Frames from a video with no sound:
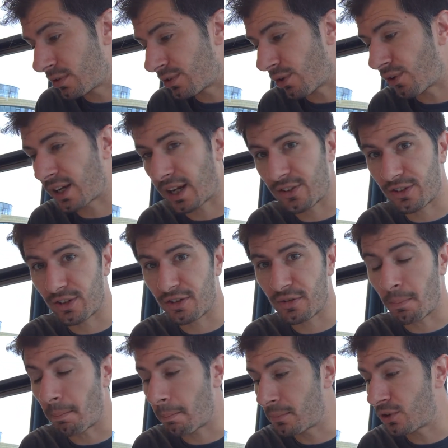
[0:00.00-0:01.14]

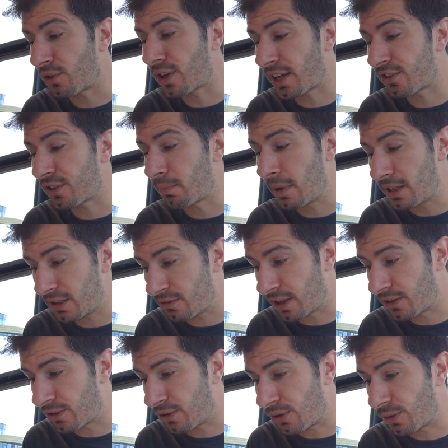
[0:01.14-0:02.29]
Doncaster
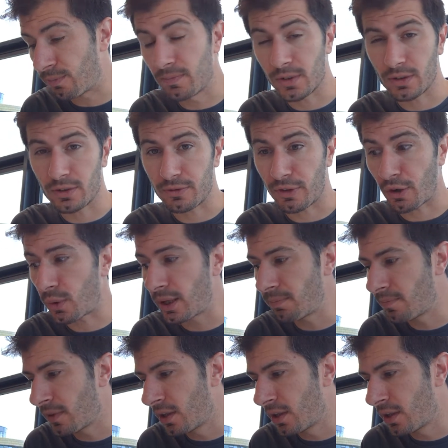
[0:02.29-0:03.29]
Magistrates' Court, not too far away,